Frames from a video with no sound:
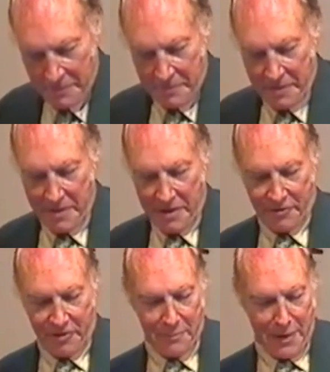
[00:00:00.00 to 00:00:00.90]
The
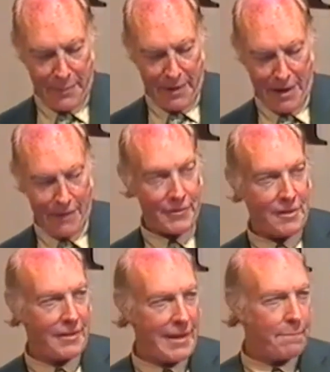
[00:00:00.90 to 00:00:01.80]
nation may be half
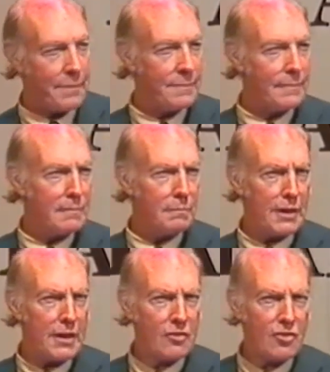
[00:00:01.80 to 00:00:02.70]
asleep,
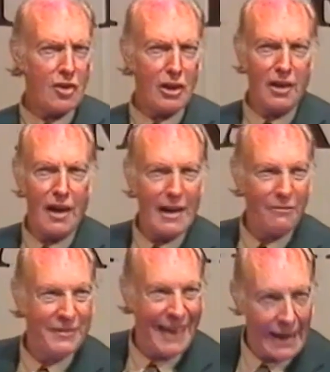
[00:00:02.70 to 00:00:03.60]
but it's not
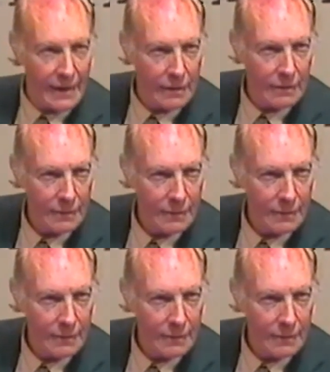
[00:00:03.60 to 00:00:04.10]
half dead.